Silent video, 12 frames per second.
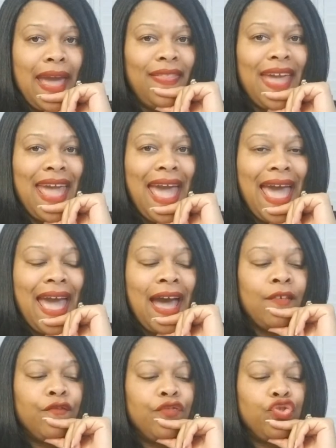and they
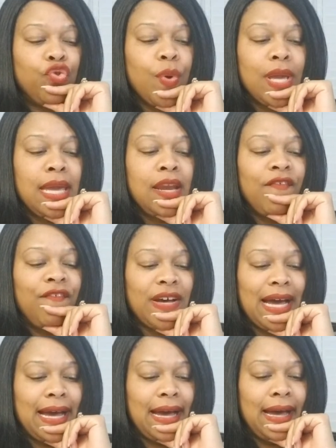have three to
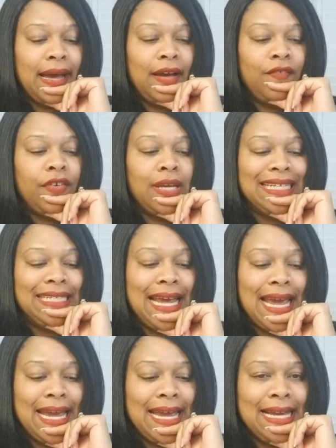five
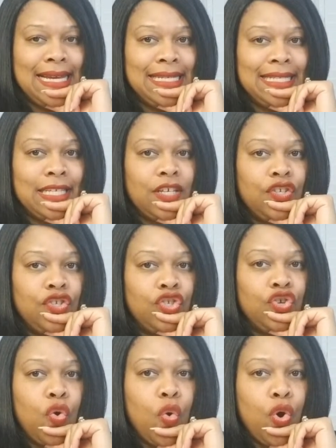days
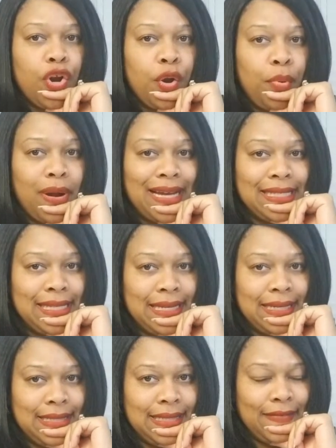to order
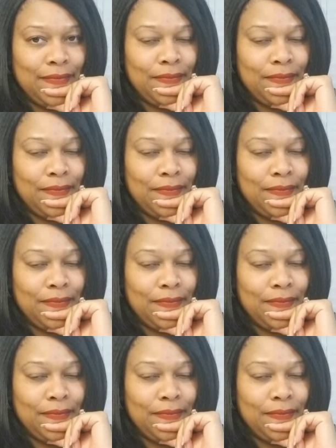process.